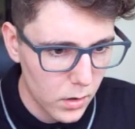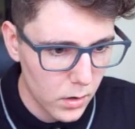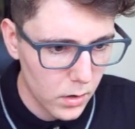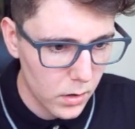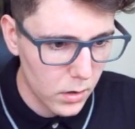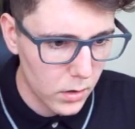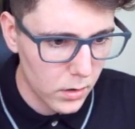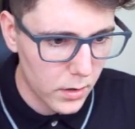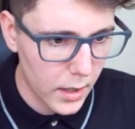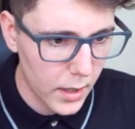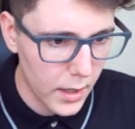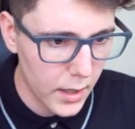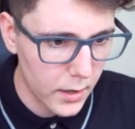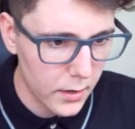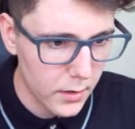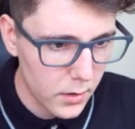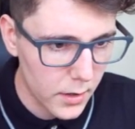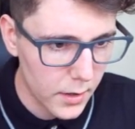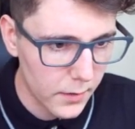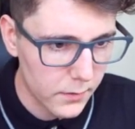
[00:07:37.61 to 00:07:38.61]

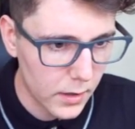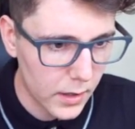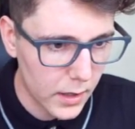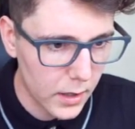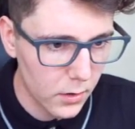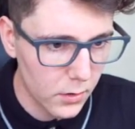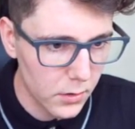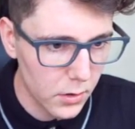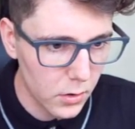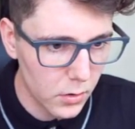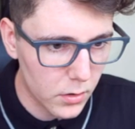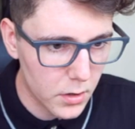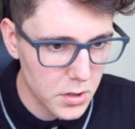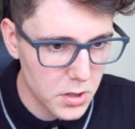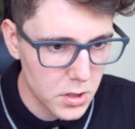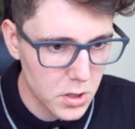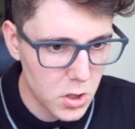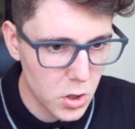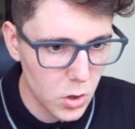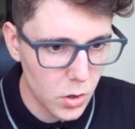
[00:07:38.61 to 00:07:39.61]
Okay. Gonna have to kill you
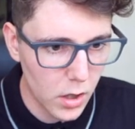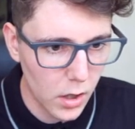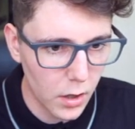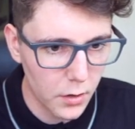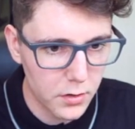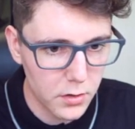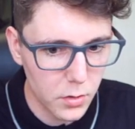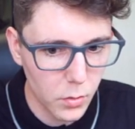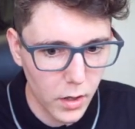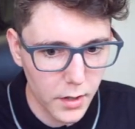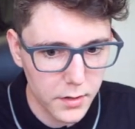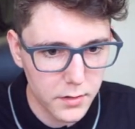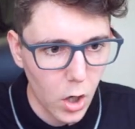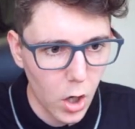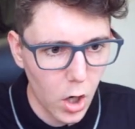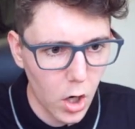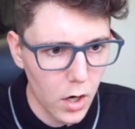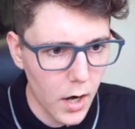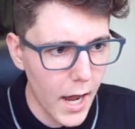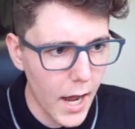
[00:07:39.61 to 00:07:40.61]
because you're too close to us.
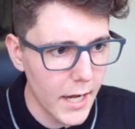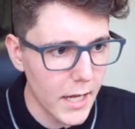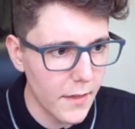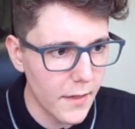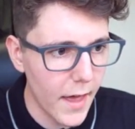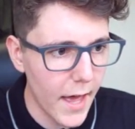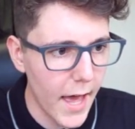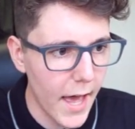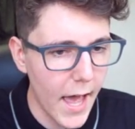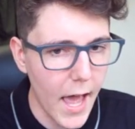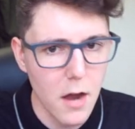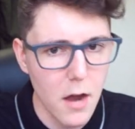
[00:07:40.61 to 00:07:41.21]
Alrighty there.